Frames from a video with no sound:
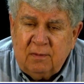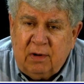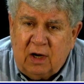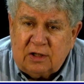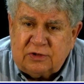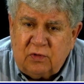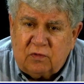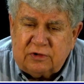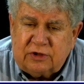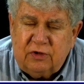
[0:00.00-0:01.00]
box
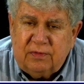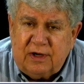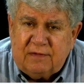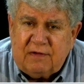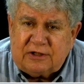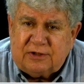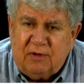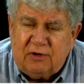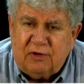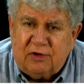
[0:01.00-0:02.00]
stores too, but they've got some
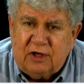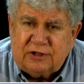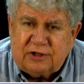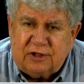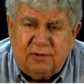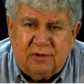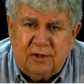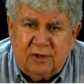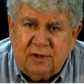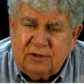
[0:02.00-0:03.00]
other things that are
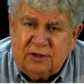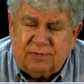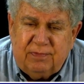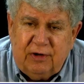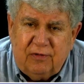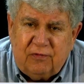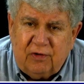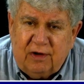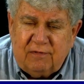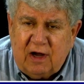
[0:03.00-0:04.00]
just
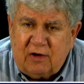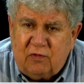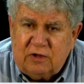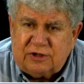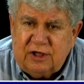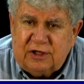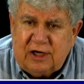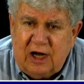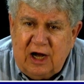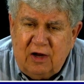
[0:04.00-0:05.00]
beautiful. They've got christening
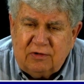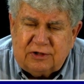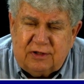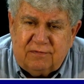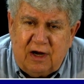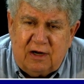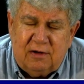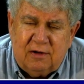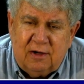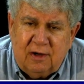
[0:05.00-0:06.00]
gowns, they've got
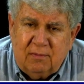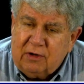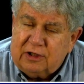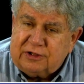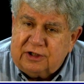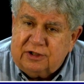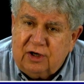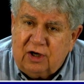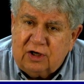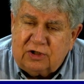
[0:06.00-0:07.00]
Melissa and
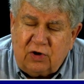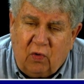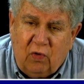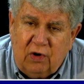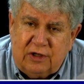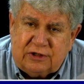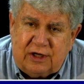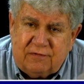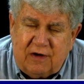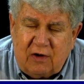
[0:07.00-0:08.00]
Doug toys,
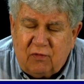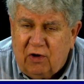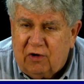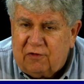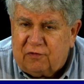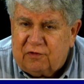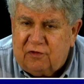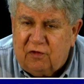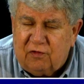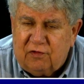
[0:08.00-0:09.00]
they've got rugs for
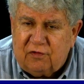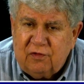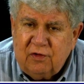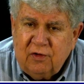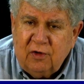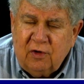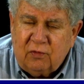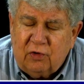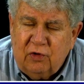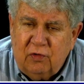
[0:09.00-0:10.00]
children's
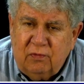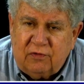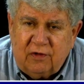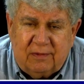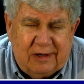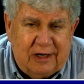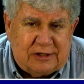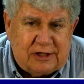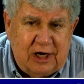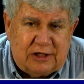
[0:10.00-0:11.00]
rooms,
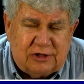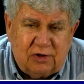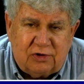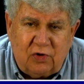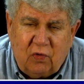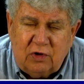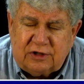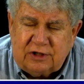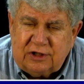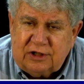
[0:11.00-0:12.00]
educational toys
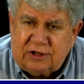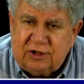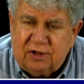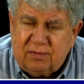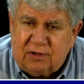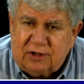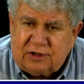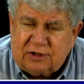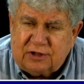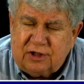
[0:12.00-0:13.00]
in addition to the
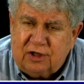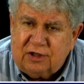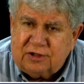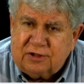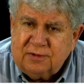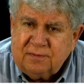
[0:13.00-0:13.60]
Melissa and Doug's.